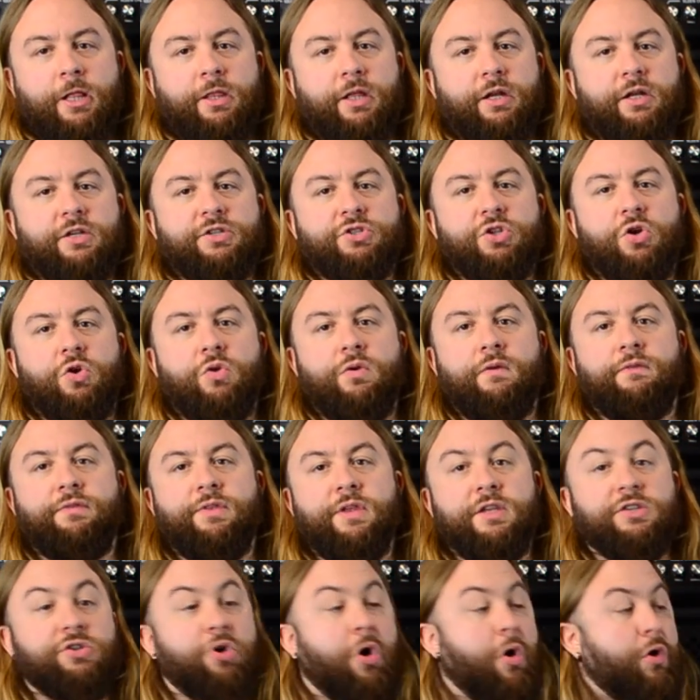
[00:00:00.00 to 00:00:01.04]
Let us know if
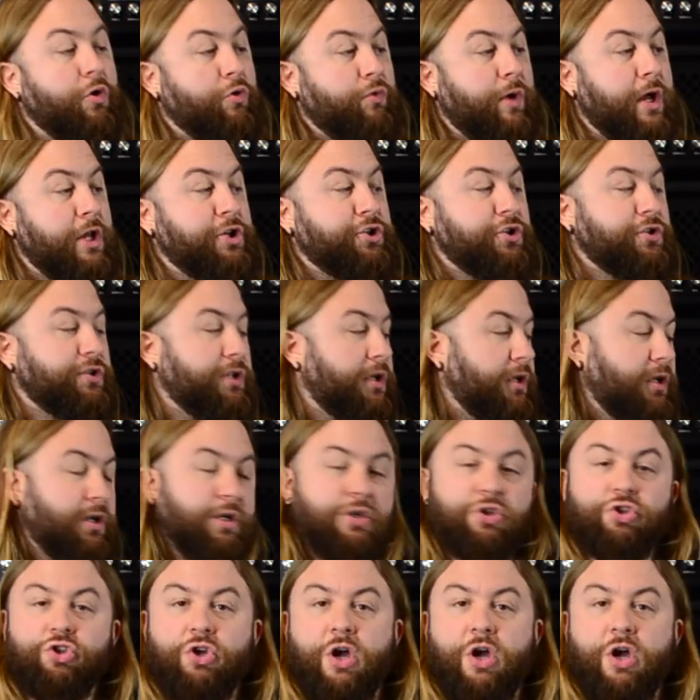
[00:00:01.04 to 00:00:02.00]
the tone arranger did a good